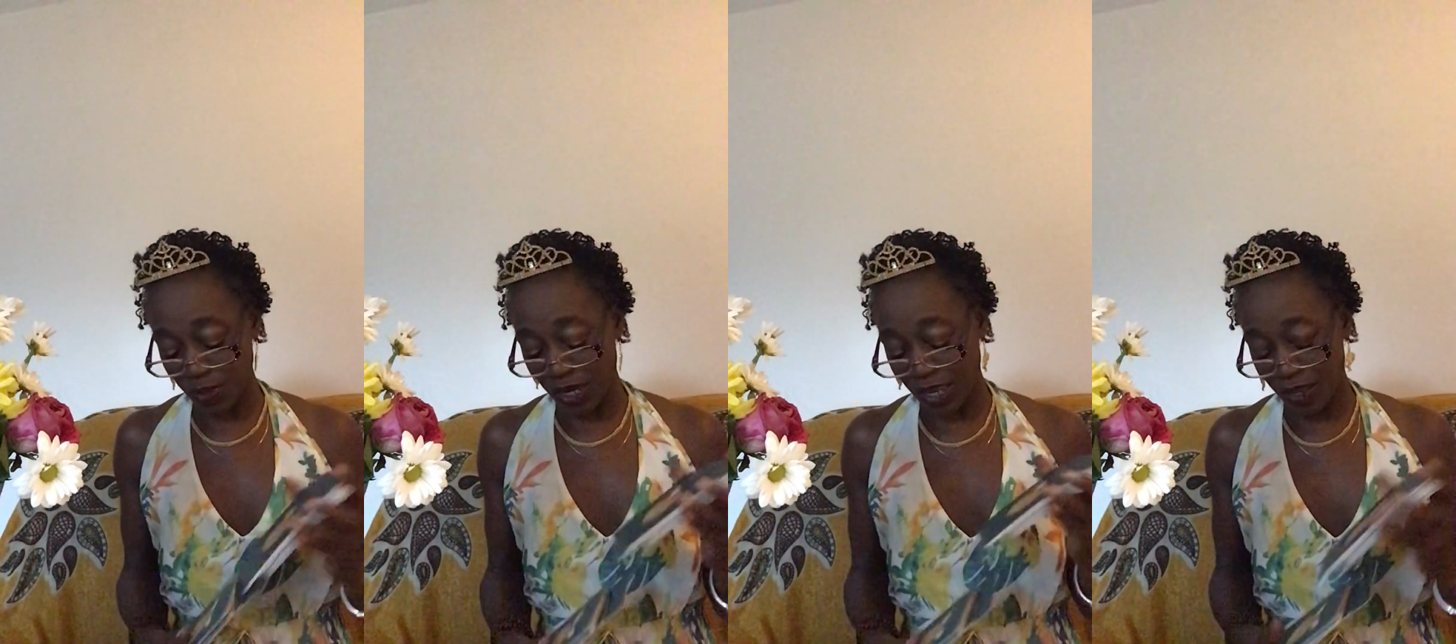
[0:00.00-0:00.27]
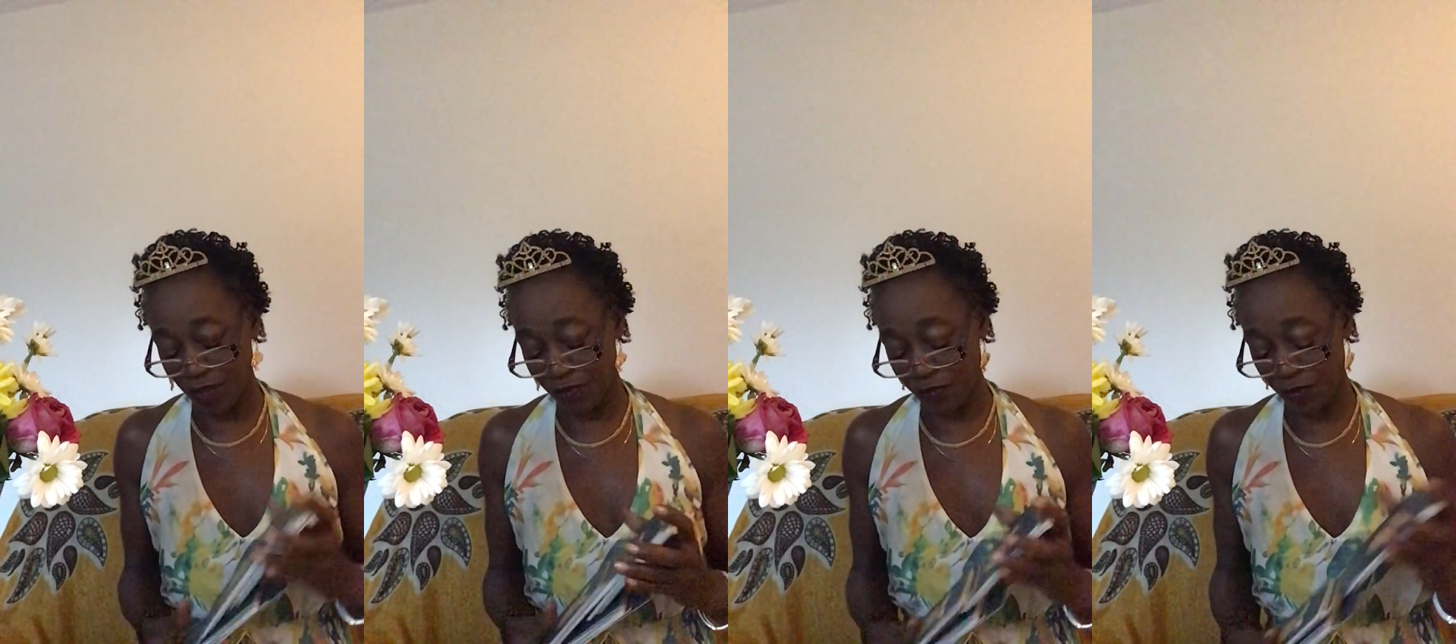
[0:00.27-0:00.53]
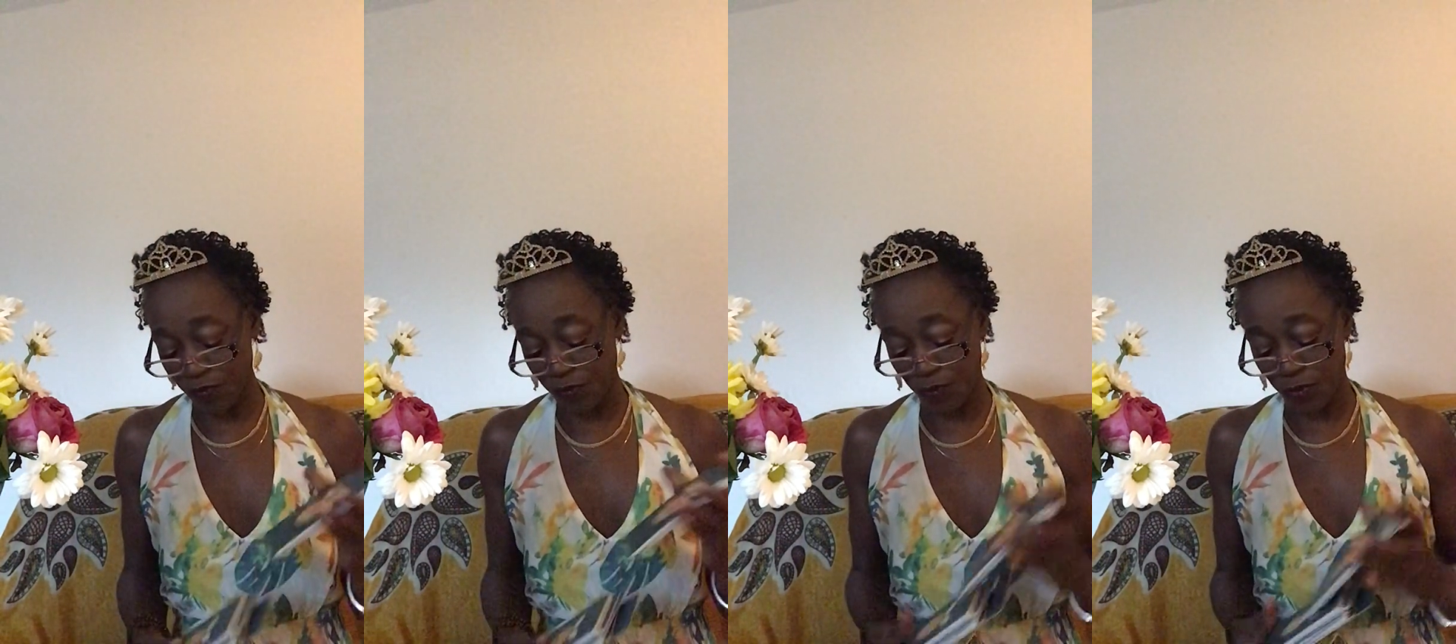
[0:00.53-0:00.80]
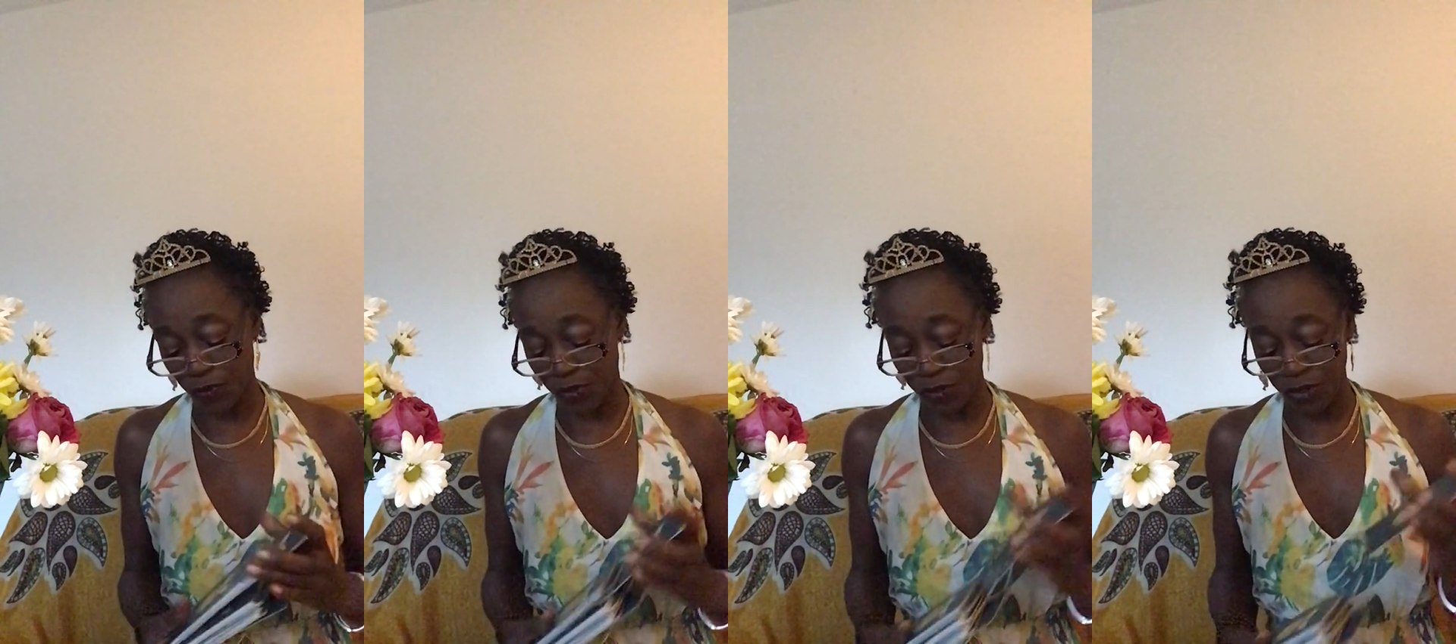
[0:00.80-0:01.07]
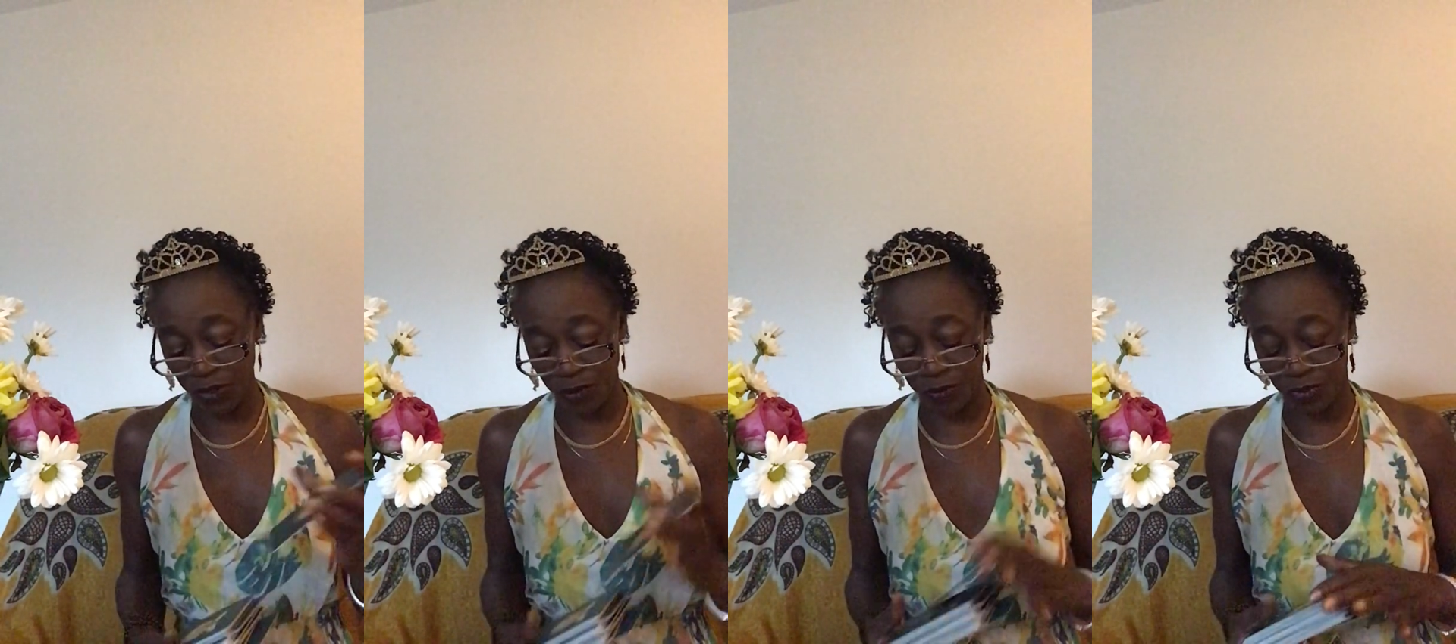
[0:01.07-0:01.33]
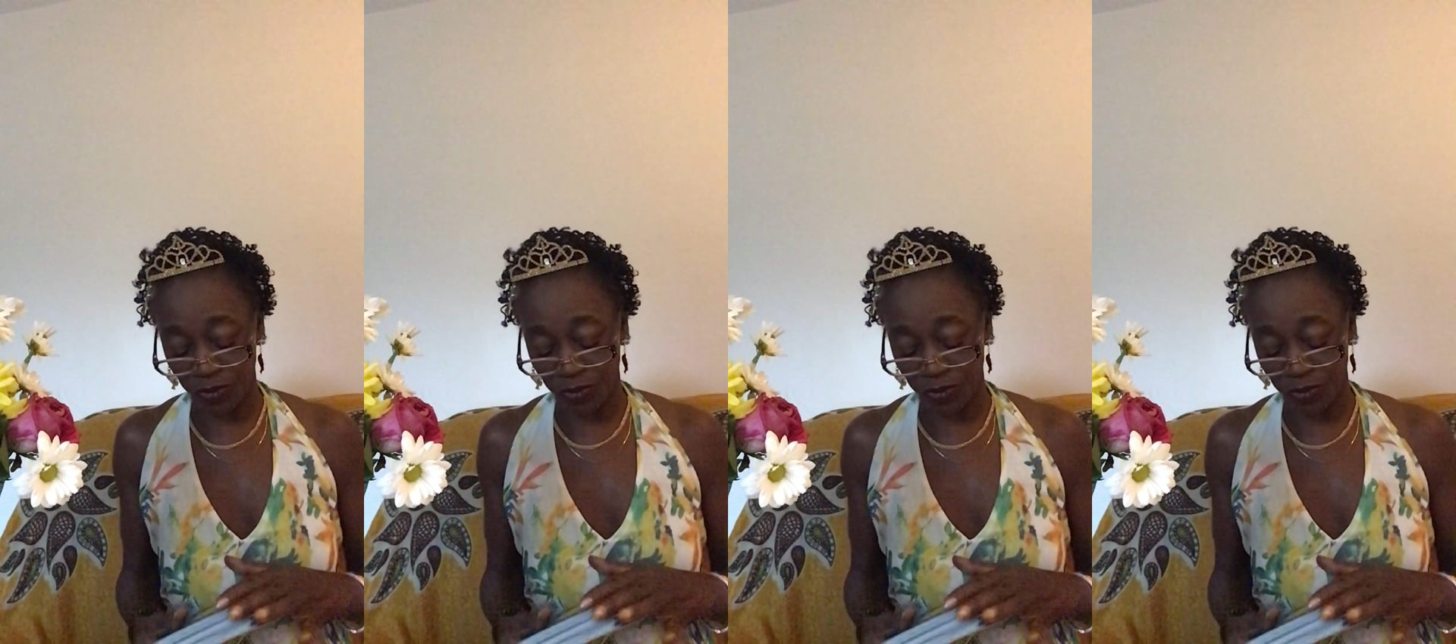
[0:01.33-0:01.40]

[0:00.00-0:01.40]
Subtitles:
we have for you,